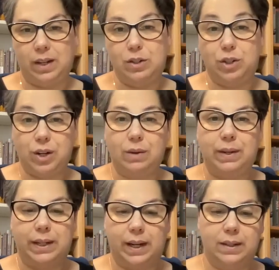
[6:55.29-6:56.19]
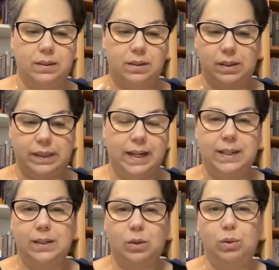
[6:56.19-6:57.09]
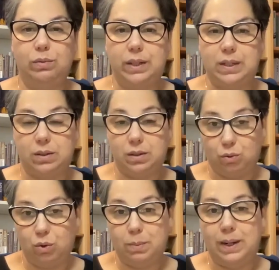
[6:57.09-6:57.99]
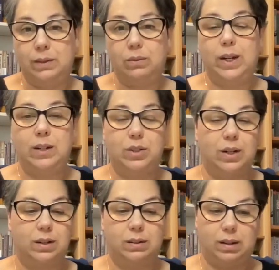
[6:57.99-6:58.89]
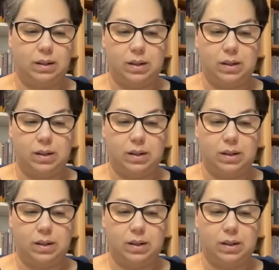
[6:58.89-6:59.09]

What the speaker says: and sharing and getting all of this trauma and rage and,